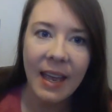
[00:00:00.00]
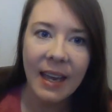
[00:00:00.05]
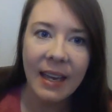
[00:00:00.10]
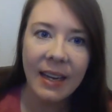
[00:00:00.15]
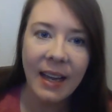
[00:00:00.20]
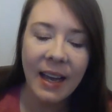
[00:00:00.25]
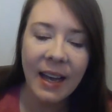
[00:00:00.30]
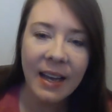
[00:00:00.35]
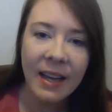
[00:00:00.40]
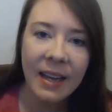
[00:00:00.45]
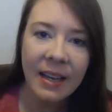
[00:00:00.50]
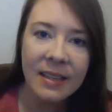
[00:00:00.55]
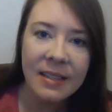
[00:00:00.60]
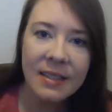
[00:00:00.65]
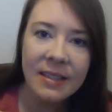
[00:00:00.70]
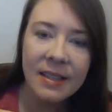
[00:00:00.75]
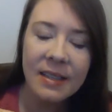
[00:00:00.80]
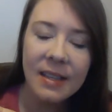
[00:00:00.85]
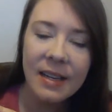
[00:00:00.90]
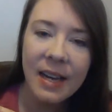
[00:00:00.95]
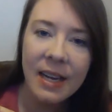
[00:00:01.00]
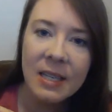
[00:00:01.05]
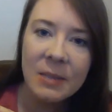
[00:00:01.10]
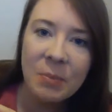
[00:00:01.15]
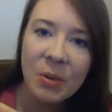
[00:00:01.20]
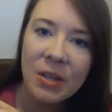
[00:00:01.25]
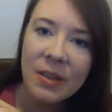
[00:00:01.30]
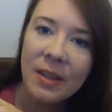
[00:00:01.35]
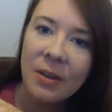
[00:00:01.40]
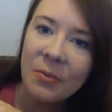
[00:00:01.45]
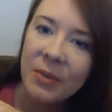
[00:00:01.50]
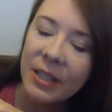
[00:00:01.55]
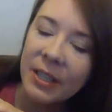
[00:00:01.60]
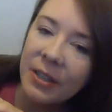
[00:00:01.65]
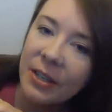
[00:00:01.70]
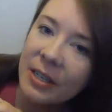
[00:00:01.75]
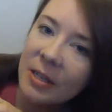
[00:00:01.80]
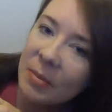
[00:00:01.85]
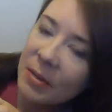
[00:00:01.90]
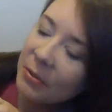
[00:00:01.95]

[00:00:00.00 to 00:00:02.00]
Hey guys, the next book that we are going to